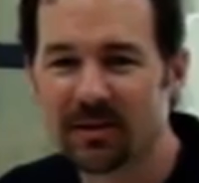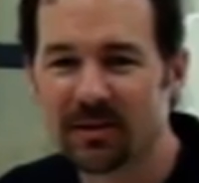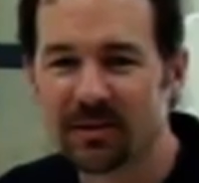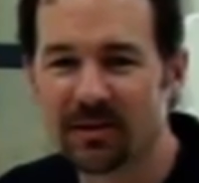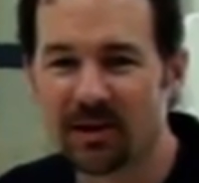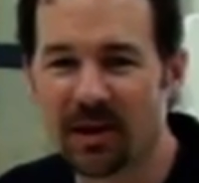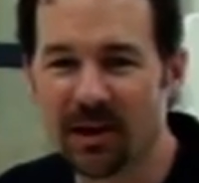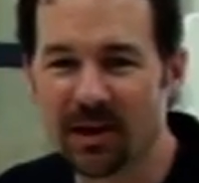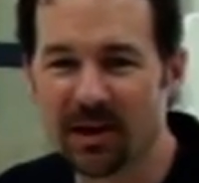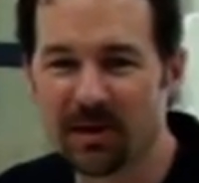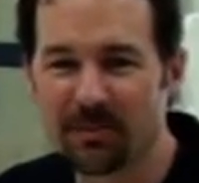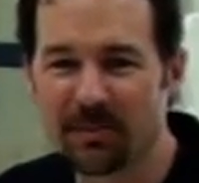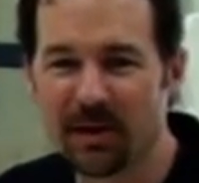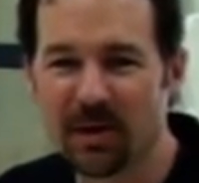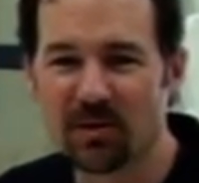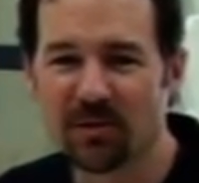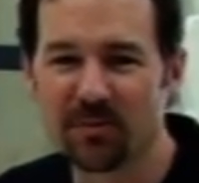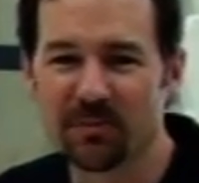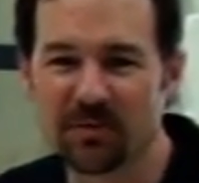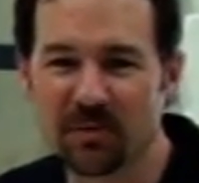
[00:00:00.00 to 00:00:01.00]
Hi, I'm
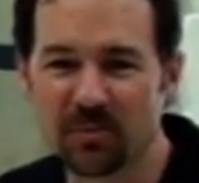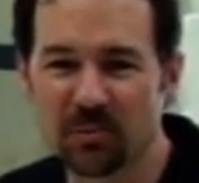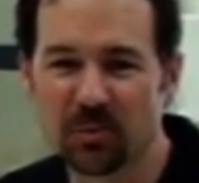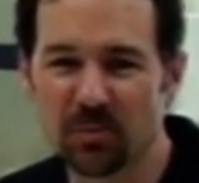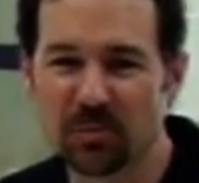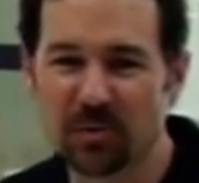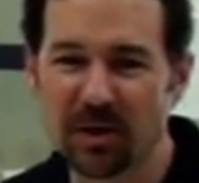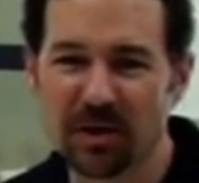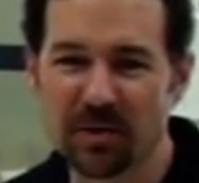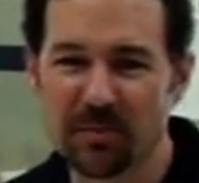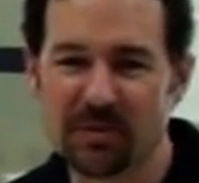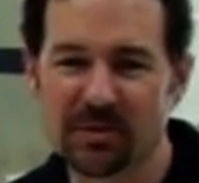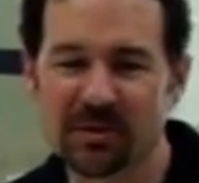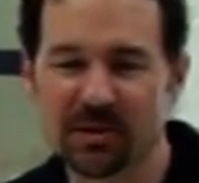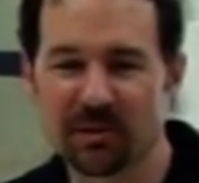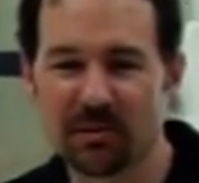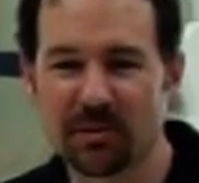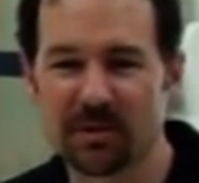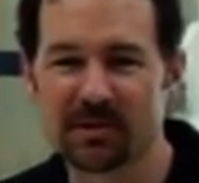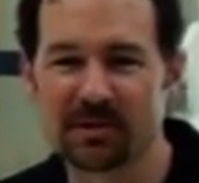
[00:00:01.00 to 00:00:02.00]
Malcolm from Woodworking
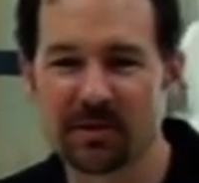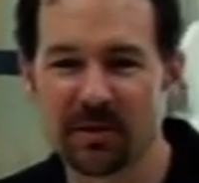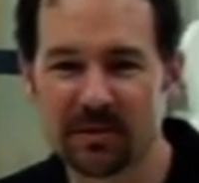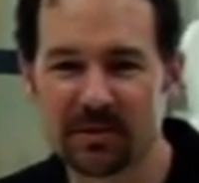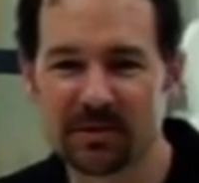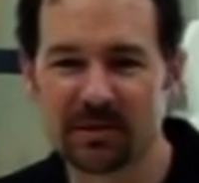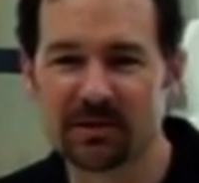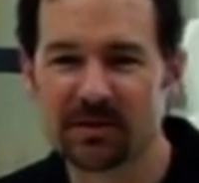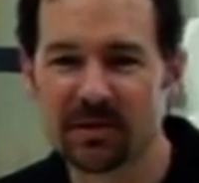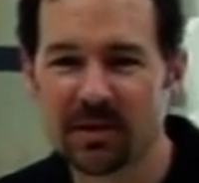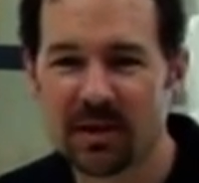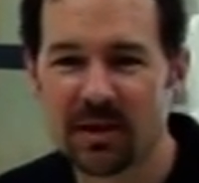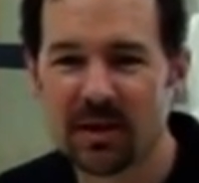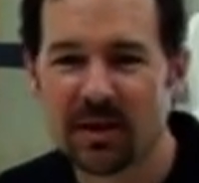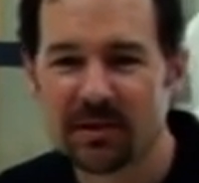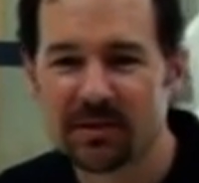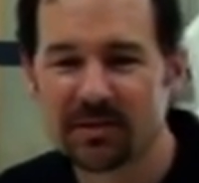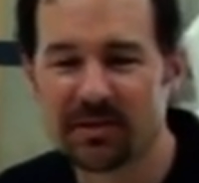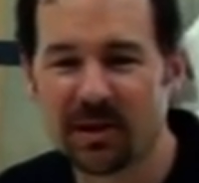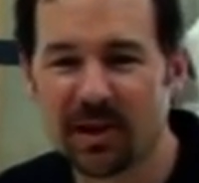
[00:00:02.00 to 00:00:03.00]
Machinery Services.
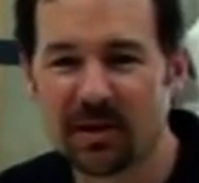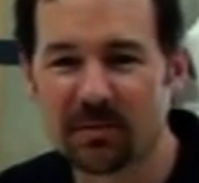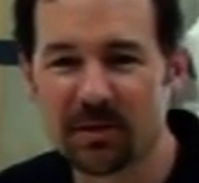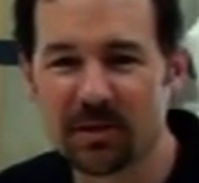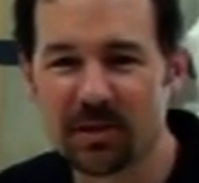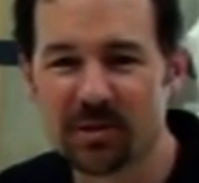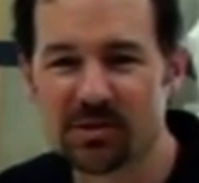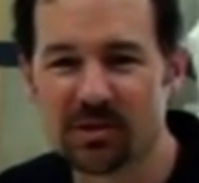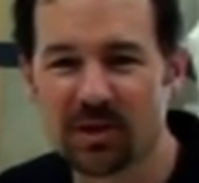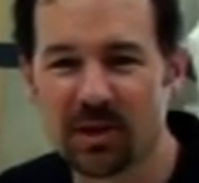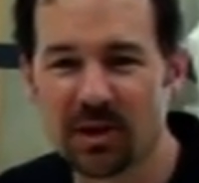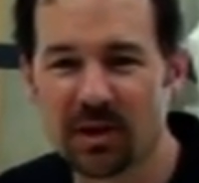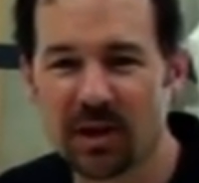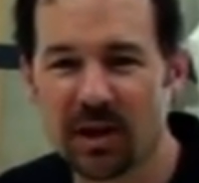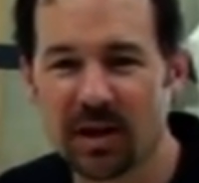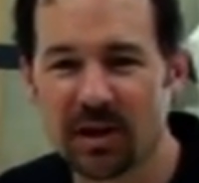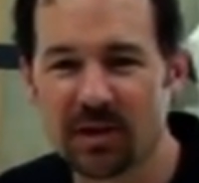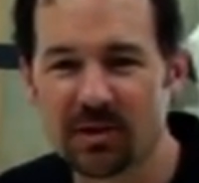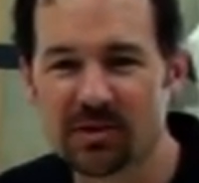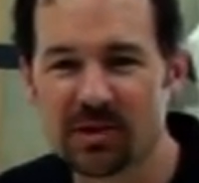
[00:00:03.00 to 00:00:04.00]
Today I'm going to show you
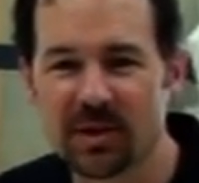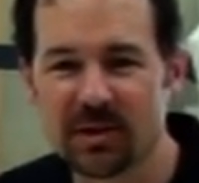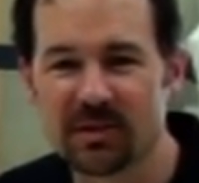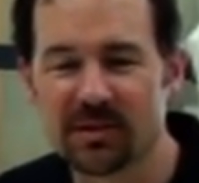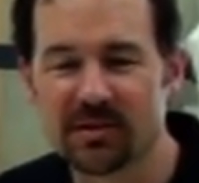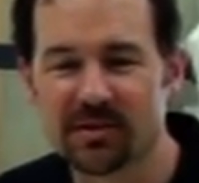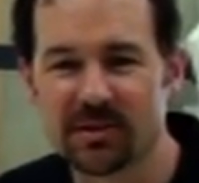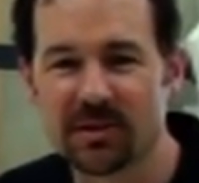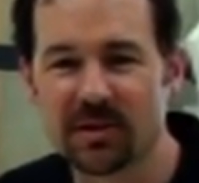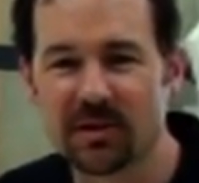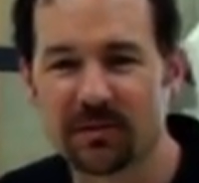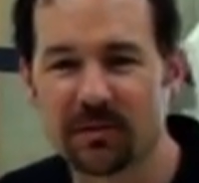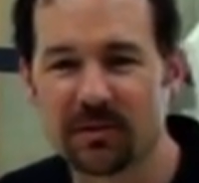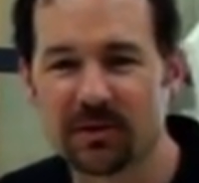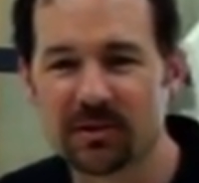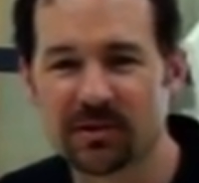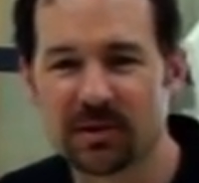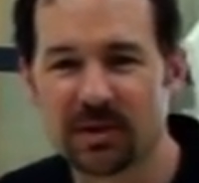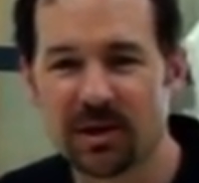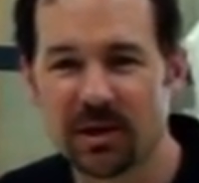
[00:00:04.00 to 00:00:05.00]
how to check to see if
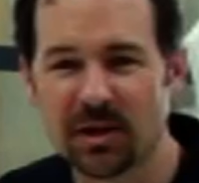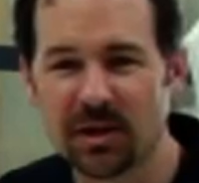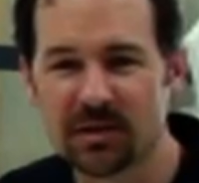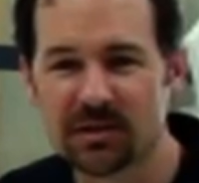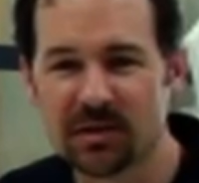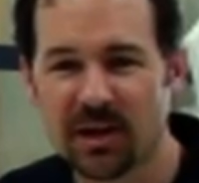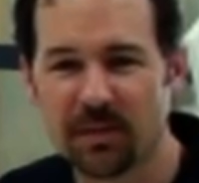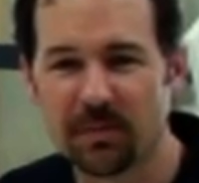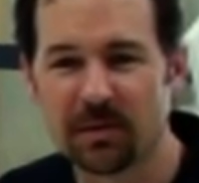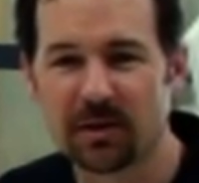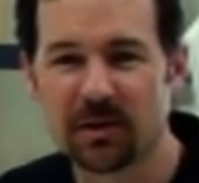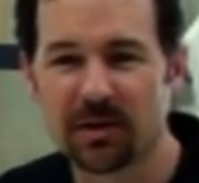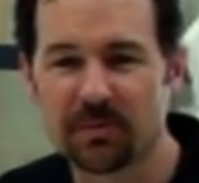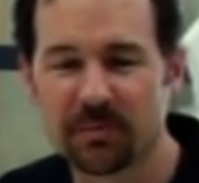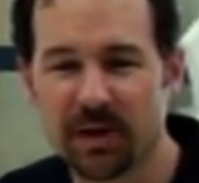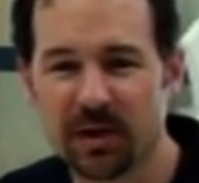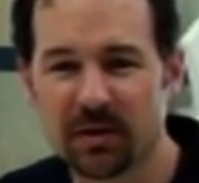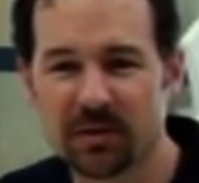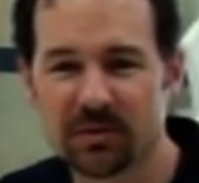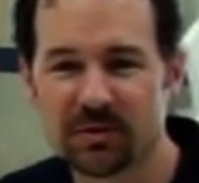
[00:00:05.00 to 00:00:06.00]
a sliding table on a
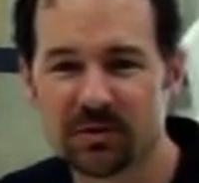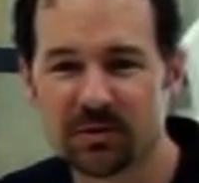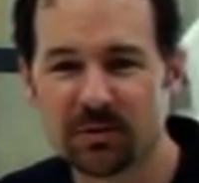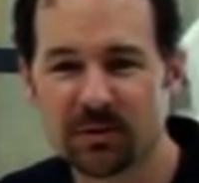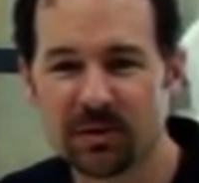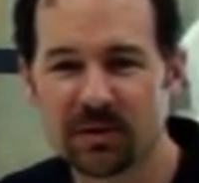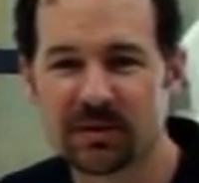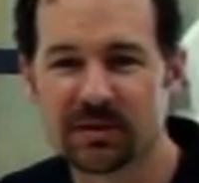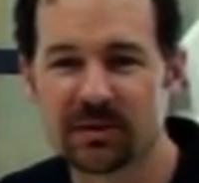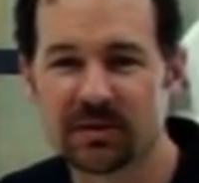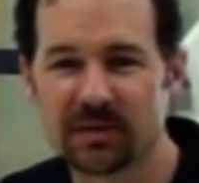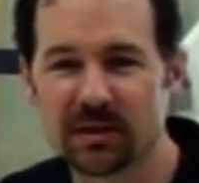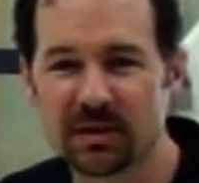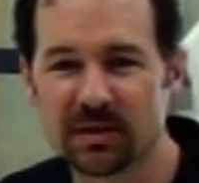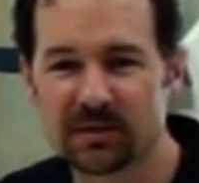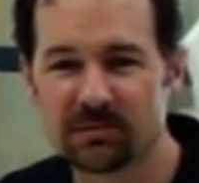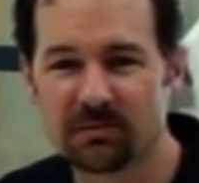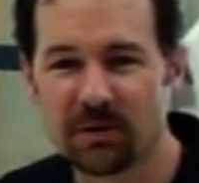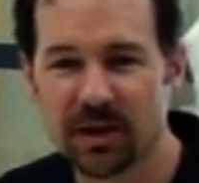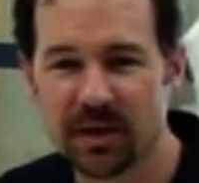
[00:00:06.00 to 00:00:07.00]
panel saw is
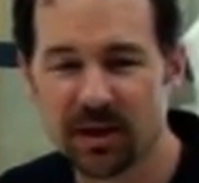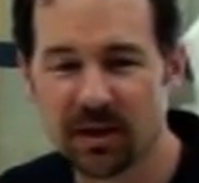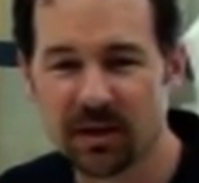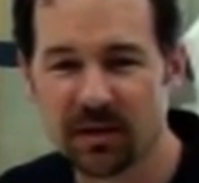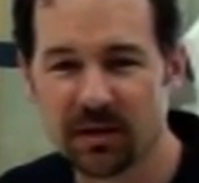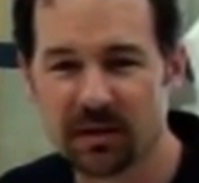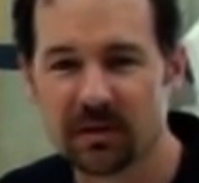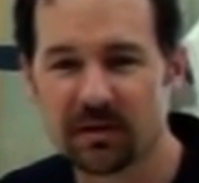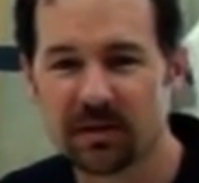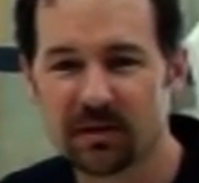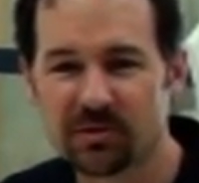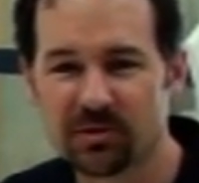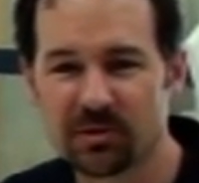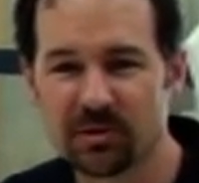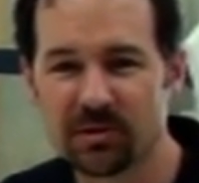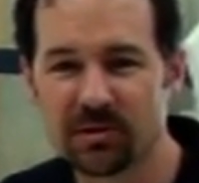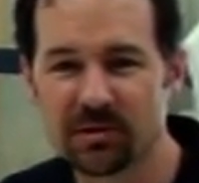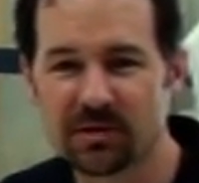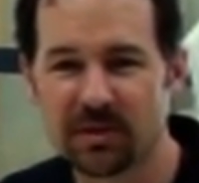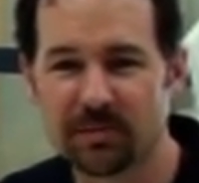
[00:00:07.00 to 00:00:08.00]
running
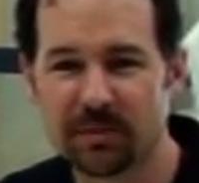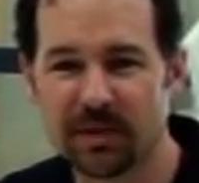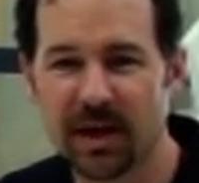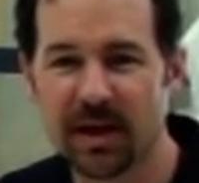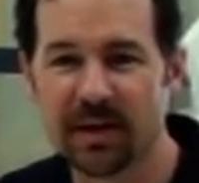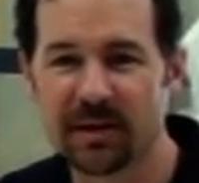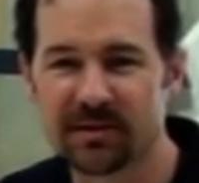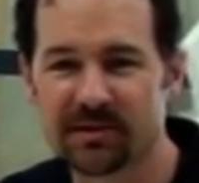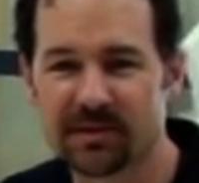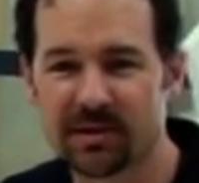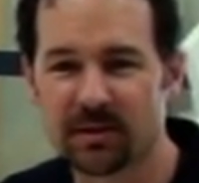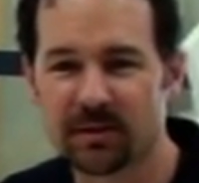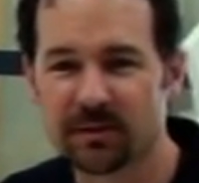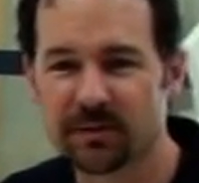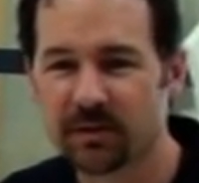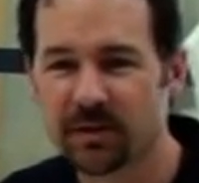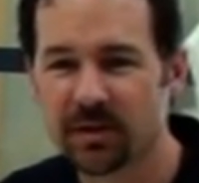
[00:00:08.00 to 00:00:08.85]
true to the blade itself.